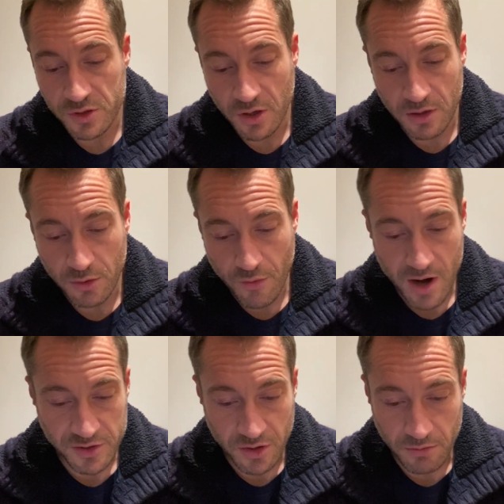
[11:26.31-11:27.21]
You've got little
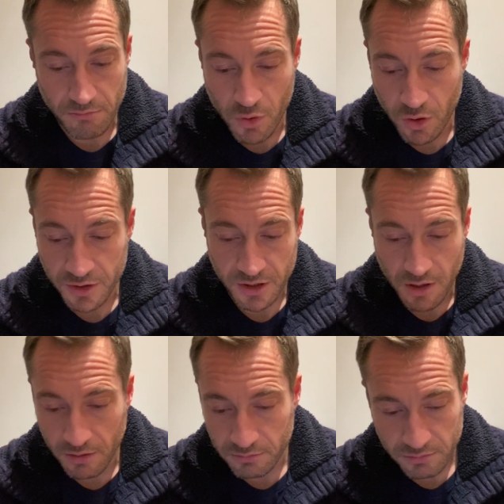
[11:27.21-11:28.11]
grass, you've got mud, you've
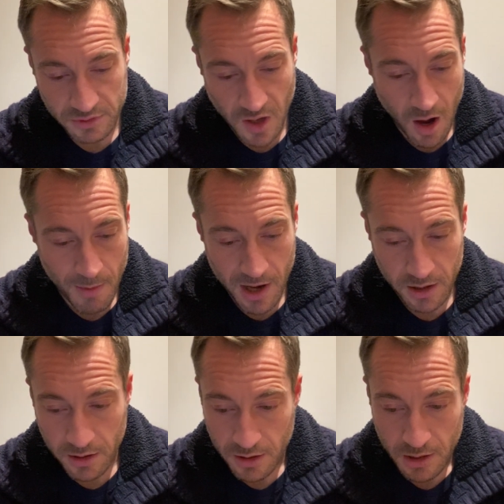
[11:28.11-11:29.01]
got tarmac.